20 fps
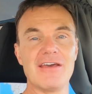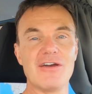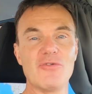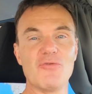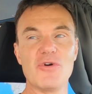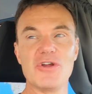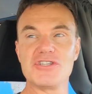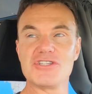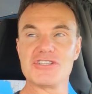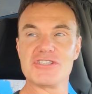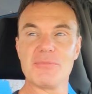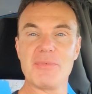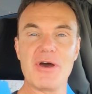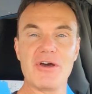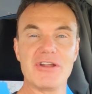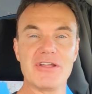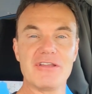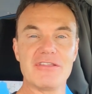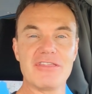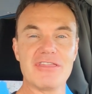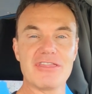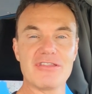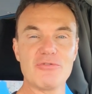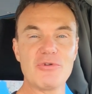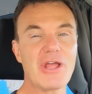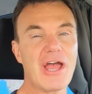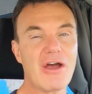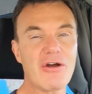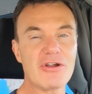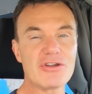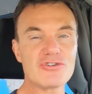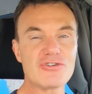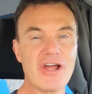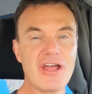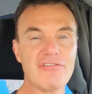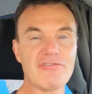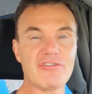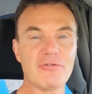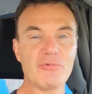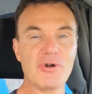which is about a 3-hour
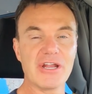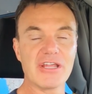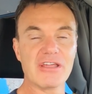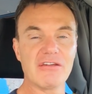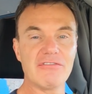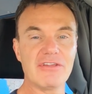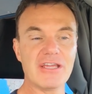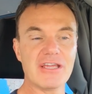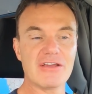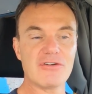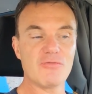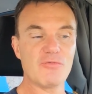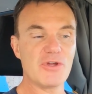drive from Reykjavík.